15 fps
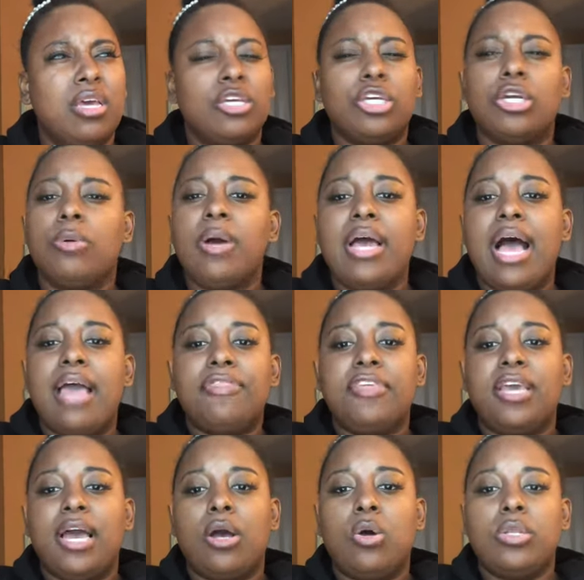You know what? I
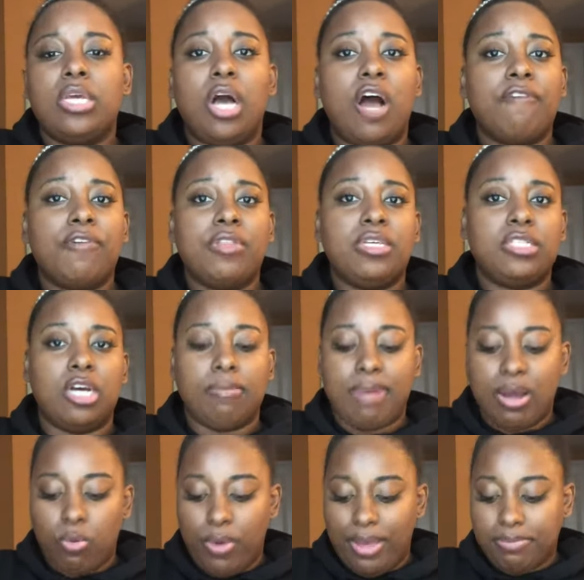think I only offer this on
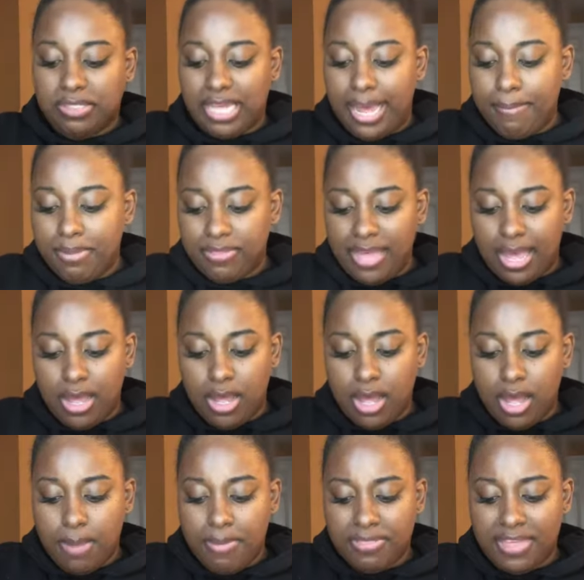my website, but that
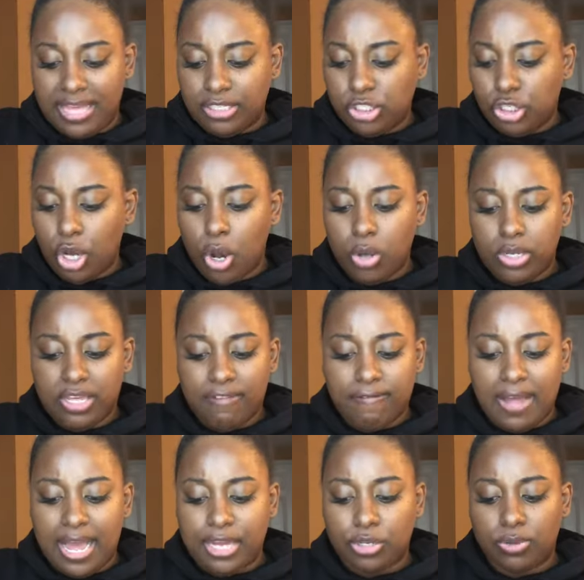uh, but that's totally
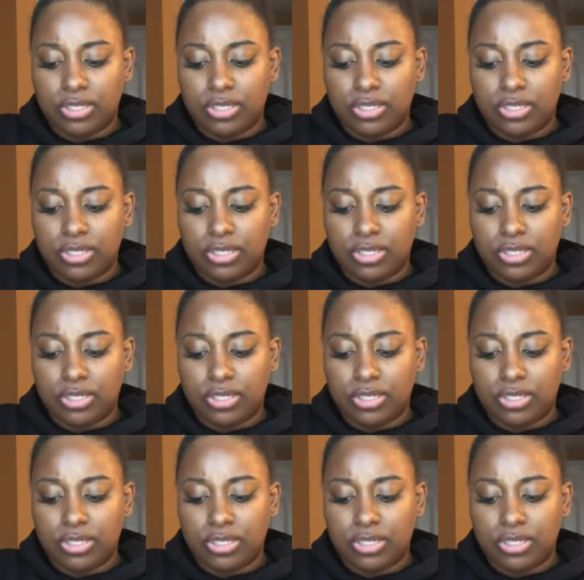fine.